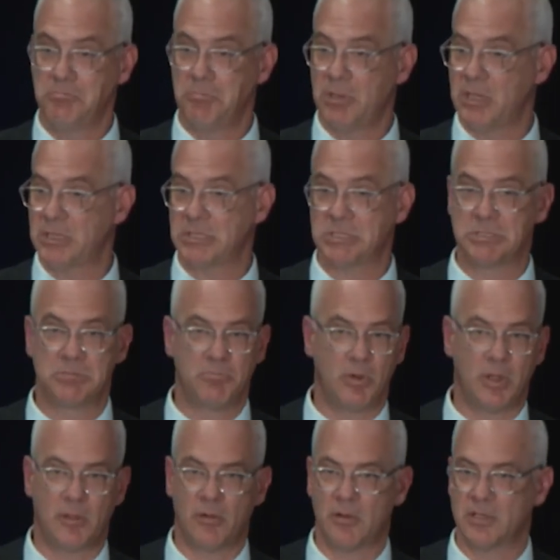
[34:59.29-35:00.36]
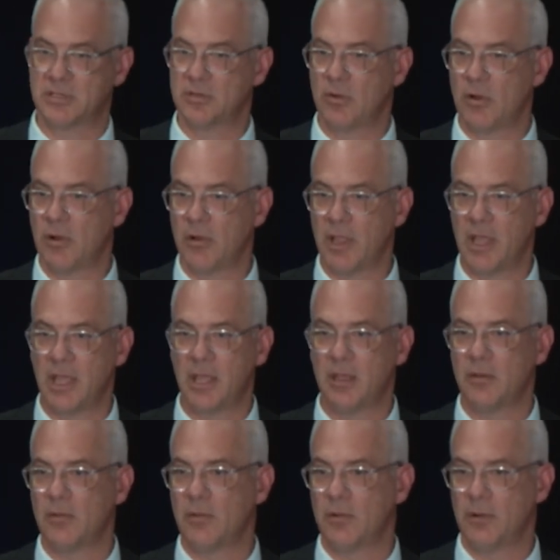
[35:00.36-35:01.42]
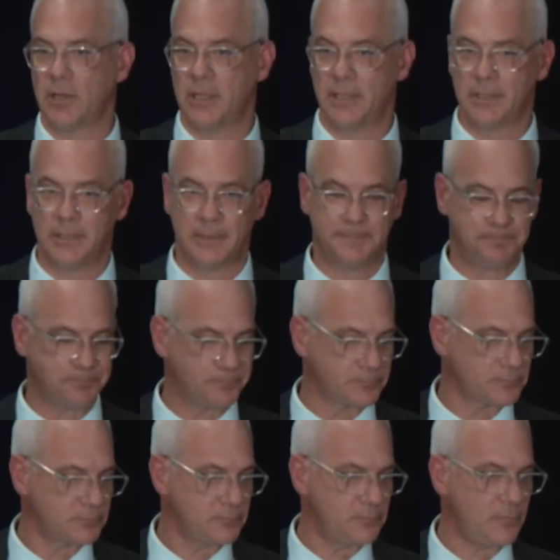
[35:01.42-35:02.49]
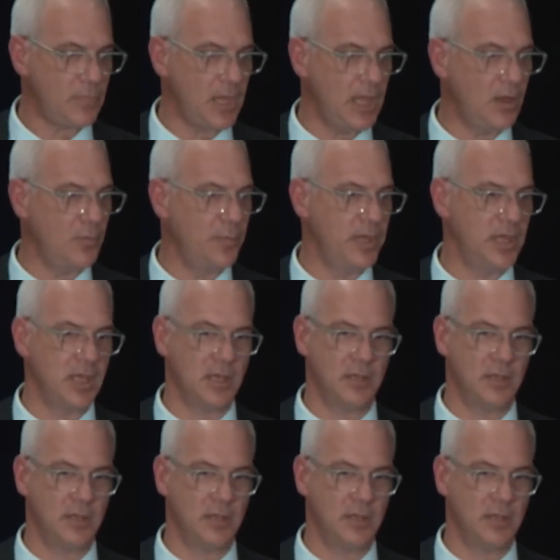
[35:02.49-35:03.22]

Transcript: is, whether it's an RN or a LPN